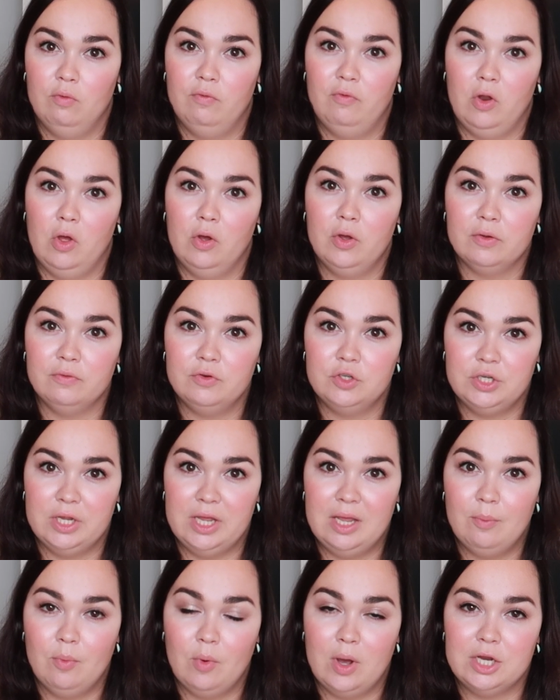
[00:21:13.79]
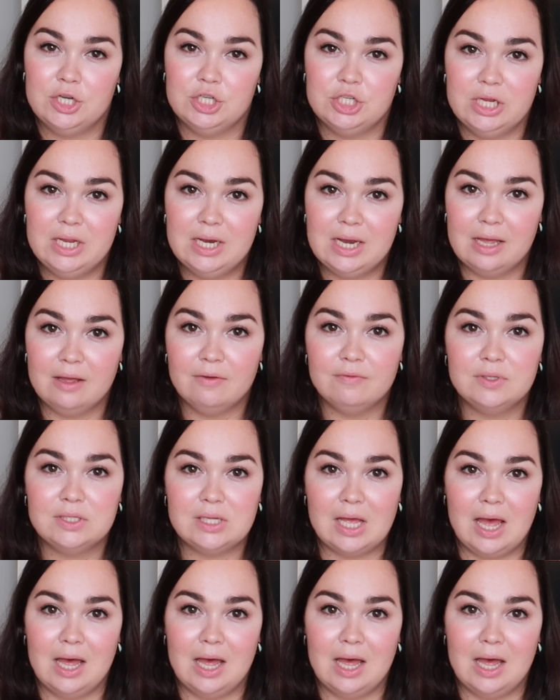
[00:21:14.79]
flock of sheep where she lives,